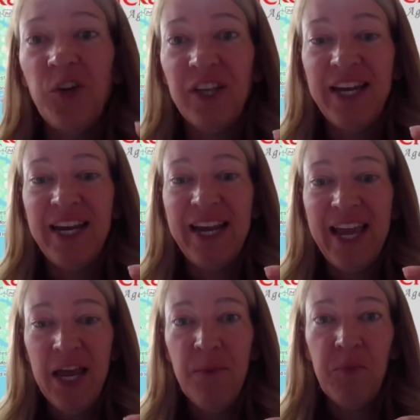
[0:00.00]
calculating
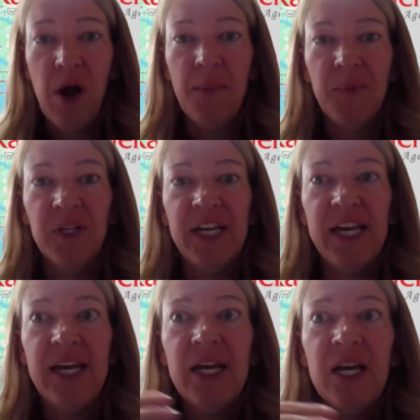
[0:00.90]
in
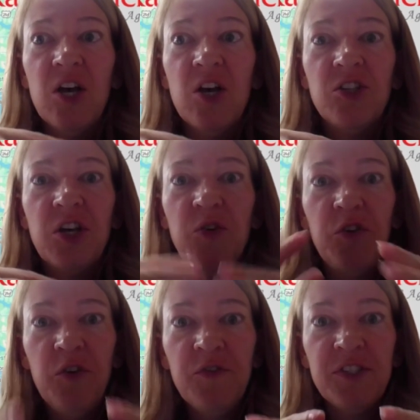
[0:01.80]
properly. So
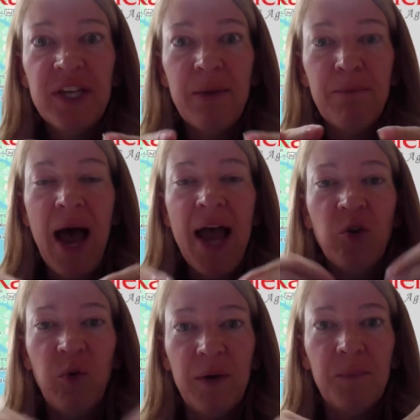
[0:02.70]
you've set my
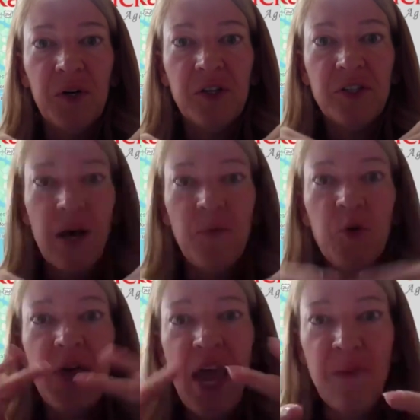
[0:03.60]
QuickBooks up. You
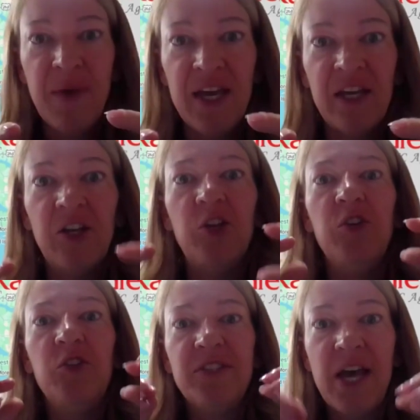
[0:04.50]
came in,
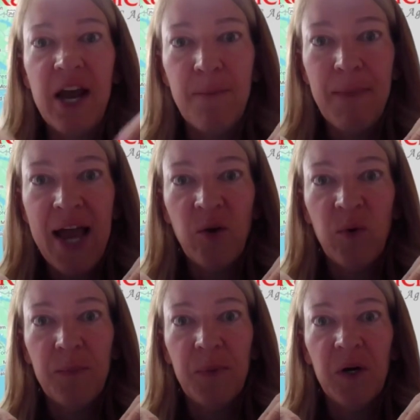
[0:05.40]
you set up my
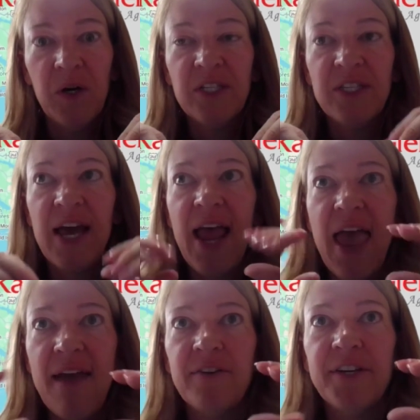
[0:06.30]
QuickBooks that
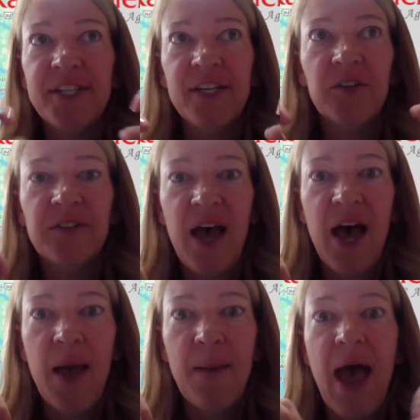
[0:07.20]
every single
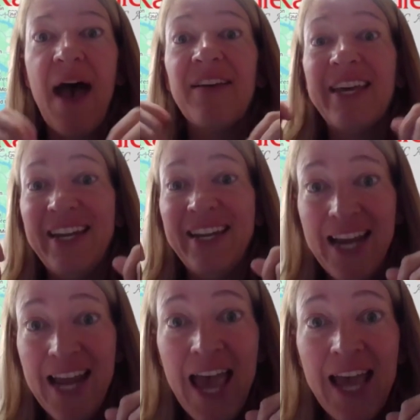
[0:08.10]
time I get a
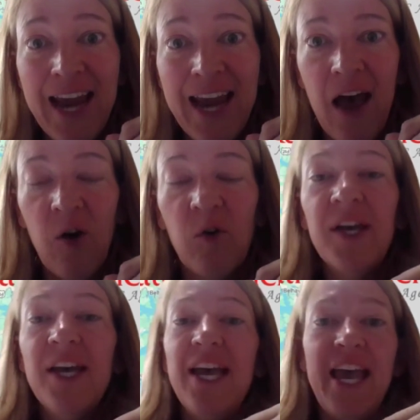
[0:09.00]
DA now,
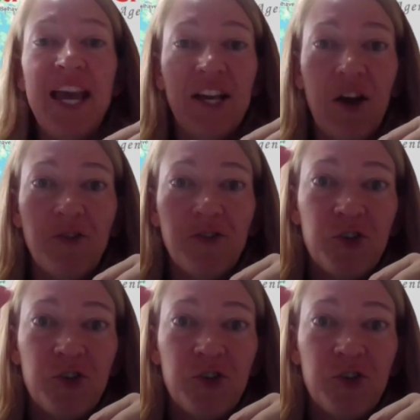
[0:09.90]
it goes